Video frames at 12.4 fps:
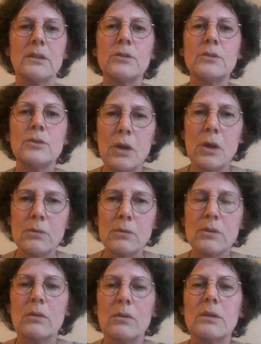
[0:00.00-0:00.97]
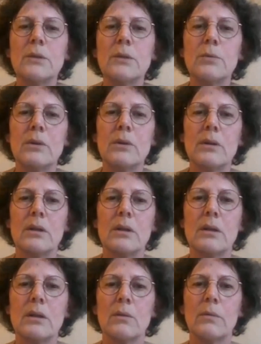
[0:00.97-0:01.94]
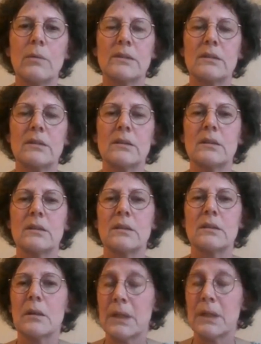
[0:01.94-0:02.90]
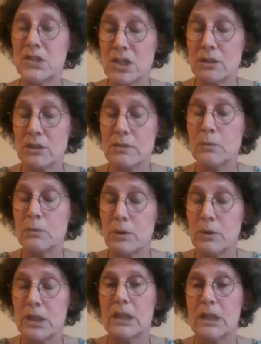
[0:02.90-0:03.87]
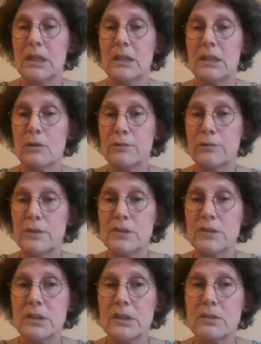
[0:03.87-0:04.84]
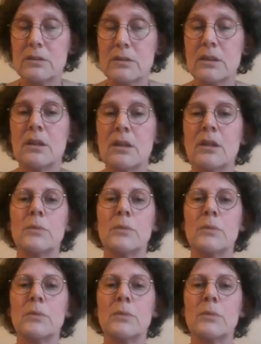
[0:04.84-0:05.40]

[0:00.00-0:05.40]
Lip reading: you don't only work with the children working in the coffee sector,